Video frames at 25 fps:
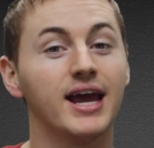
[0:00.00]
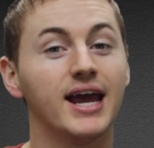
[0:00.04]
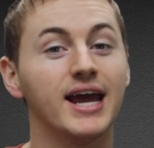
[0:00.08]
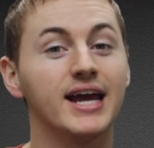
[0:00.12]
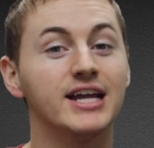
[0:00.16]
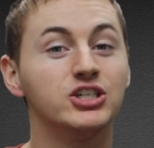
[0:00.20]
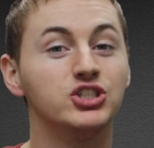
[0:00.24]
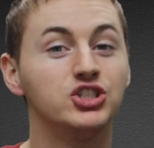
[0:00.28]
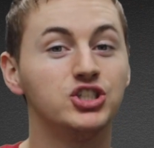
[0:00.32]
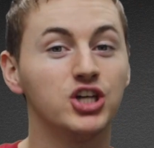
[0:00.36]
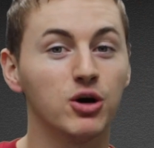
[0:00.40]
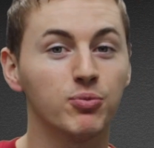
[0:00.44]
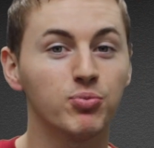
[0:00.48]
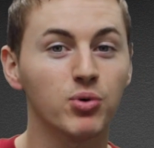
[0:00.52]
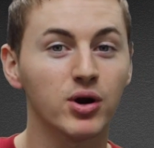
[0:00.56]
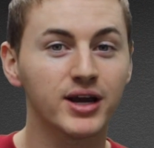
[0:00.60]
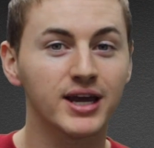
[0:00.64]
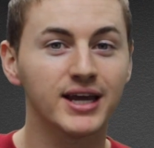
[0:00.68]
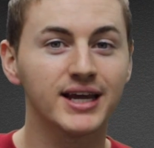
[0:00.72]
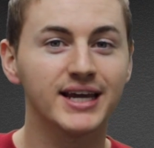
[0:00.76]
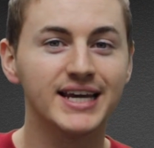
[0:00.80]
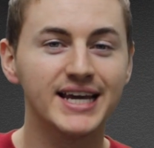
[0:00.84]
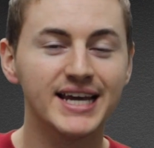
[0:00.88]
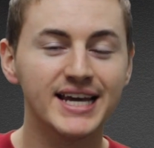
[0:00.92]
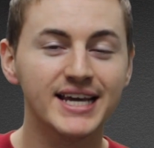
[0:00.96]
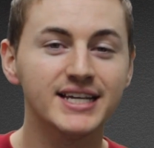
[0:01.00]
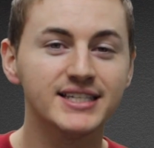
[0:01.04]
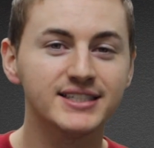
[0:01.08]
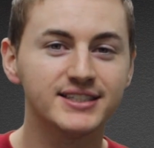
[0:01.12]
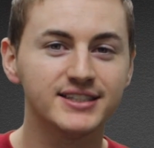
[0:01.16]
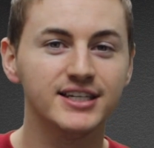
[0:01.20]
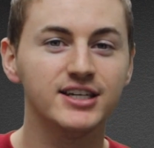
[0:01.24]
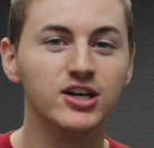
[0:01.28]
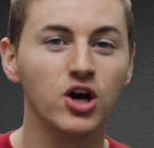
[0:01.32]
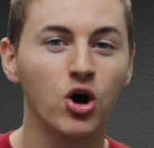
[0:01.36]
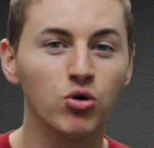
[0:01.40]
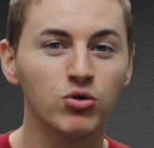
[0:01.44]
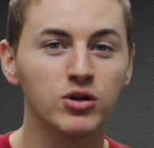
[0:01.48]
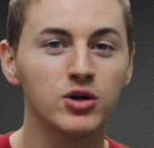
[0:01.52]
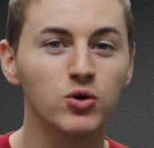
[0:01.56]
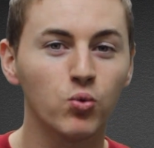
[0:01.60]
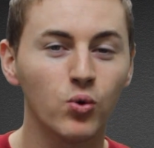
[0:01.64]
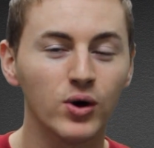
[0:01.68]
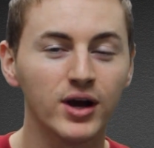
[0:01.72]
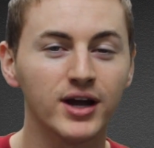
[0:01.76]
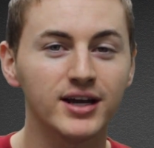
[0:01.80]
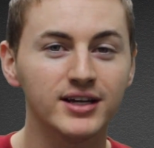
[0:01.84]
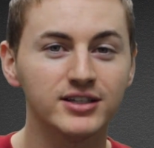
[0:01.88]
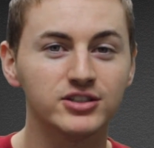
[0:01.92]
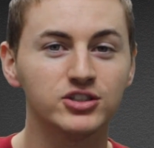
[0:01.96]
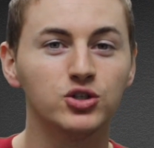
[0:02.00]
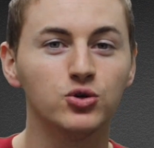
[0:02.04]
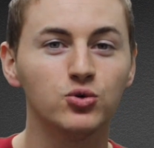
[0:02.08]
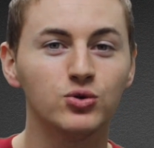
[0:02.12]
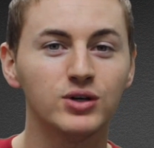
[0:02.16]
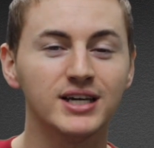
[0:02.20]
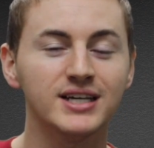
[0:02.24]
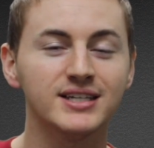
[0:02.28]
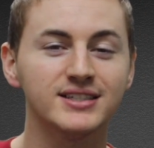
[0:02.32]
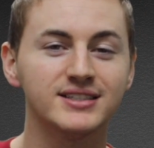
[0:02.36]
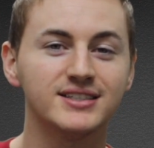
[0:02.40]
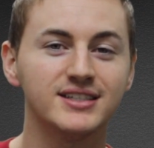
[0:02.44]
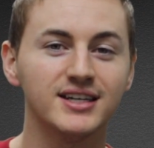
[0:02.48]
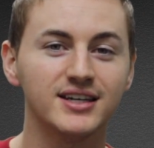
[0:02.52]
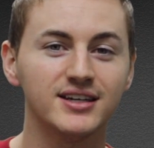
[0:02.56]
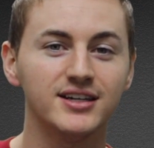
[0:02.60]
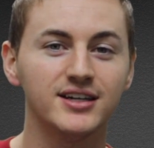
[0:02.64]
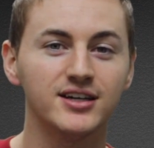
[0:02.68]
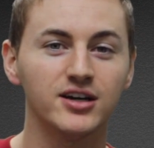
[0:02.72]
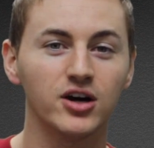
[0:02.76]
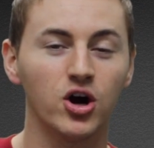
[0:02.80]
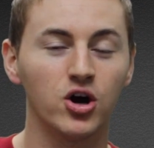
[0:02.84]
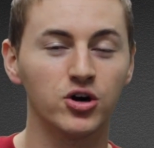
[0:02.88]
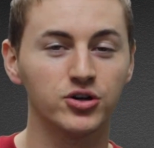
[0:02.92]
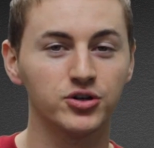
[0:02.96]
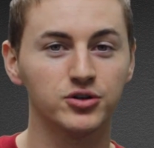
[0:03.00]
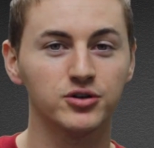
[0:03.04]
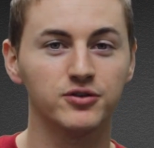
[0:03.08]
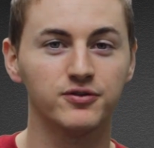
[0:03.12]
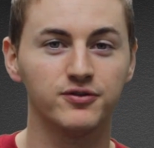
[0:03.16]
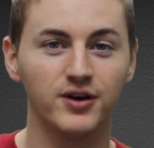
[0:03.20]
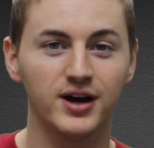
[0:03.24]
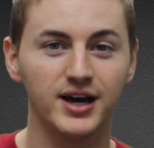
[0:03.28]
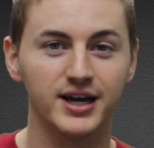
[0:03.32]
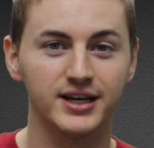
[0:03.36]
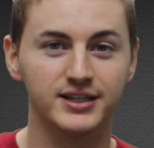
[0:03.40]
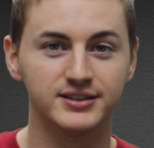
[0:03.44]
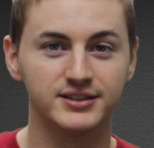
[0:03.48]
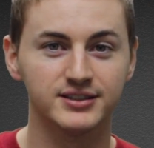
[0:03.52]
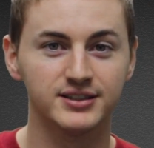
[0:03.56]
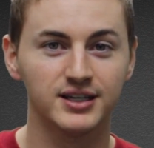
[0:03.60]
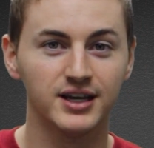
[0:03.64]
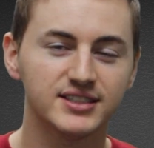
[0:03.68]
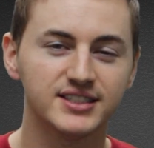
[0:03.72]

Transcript: And jailbreaking is the only way to get Cydia on your device.